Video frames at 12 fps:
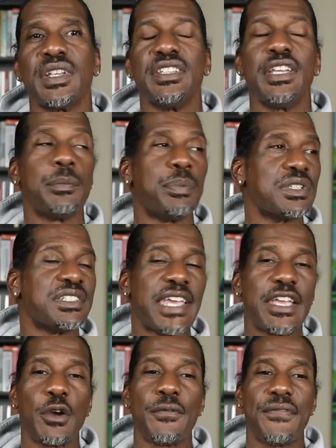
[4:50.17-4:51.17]
Yeah, but
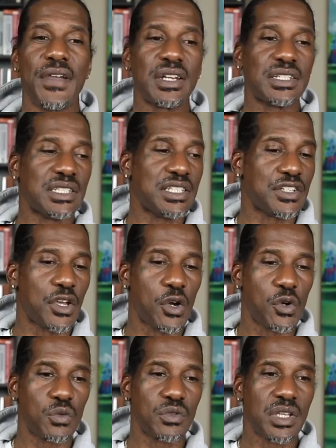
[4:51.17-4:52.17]
J.O. Felony,
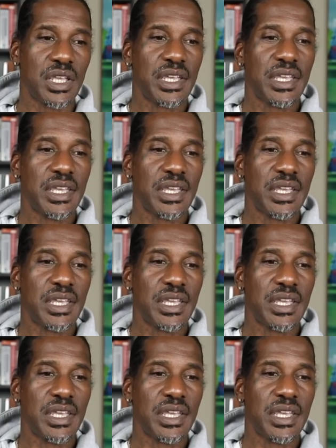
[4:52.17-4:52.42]
though,